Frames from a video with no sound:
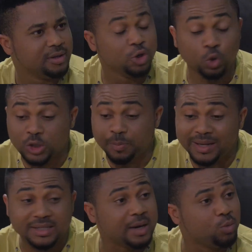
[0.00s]
You don't
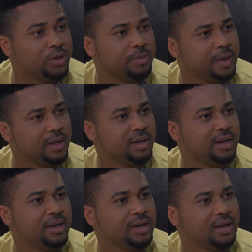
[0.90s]
spend time with me.
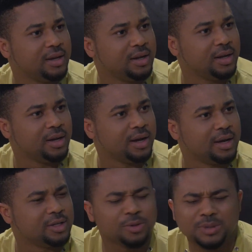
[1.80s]

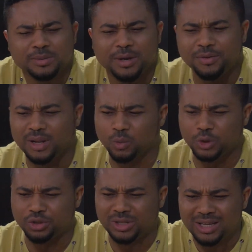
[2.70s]
Sometimes I feel like we
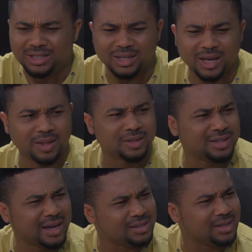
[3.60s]
should eat together,
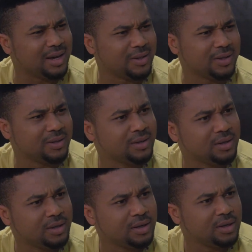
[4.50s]
dine together,
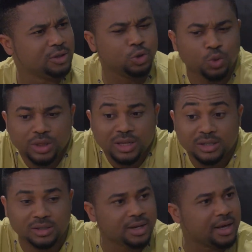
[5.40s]
do
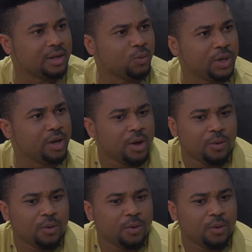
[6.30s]
things together. Wait,